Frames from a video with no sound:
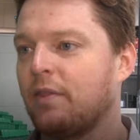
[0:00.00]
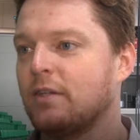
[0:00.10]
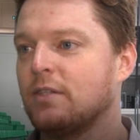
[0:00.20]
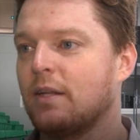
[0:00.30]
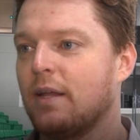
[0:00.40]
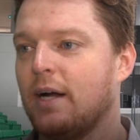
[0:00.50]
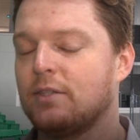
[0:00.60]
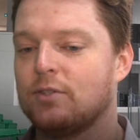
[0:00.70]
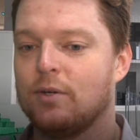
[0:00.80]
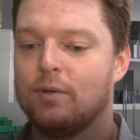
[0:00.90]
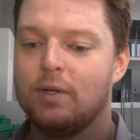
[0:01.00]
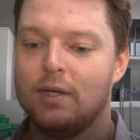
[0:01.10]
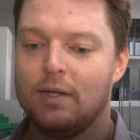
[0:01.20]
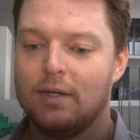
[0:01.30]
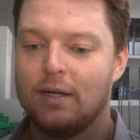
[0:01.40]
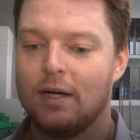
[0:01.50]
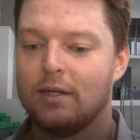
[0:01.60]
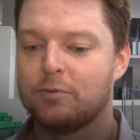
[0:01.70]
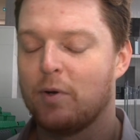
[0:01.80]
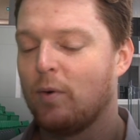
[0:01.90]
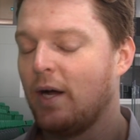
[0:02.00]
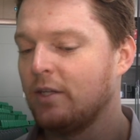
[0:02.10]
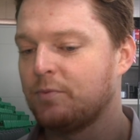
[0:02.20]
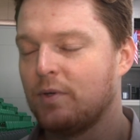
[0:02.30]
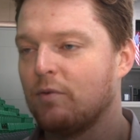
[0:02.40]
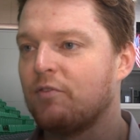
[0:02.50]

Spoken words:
things like that. So it's been a while. It's been over